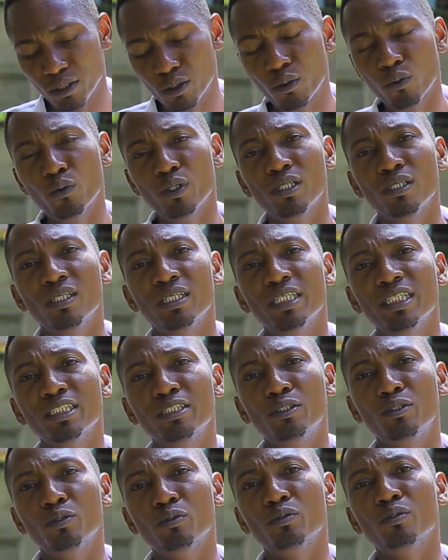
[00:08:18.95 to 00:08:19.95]
will
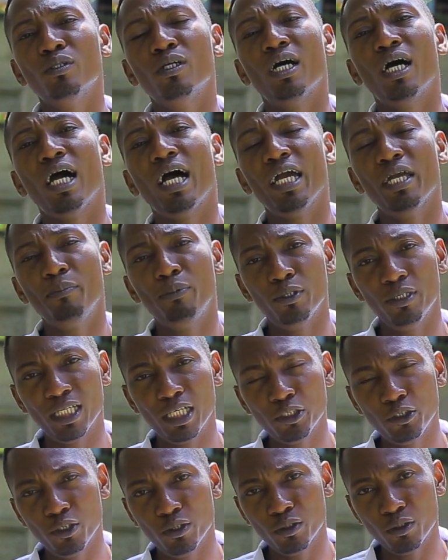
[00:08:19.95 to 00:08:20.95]
lead to high
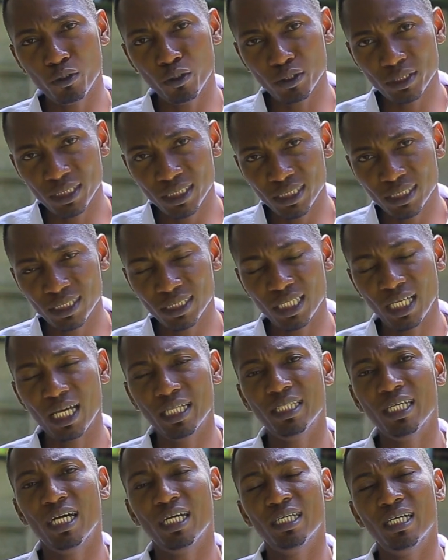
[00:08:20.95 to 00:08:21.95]
production costs,
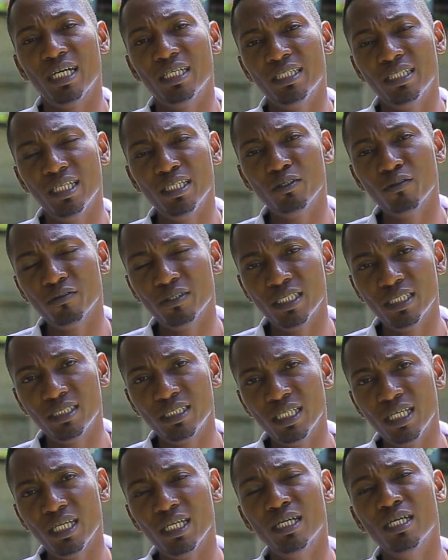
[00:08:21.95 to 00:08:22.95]
and at the end of the
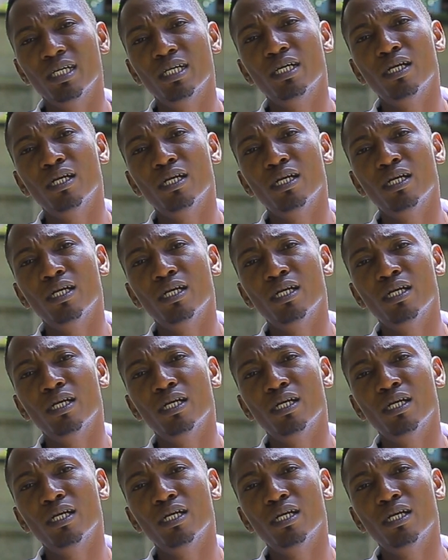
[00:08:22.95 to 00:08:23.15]
day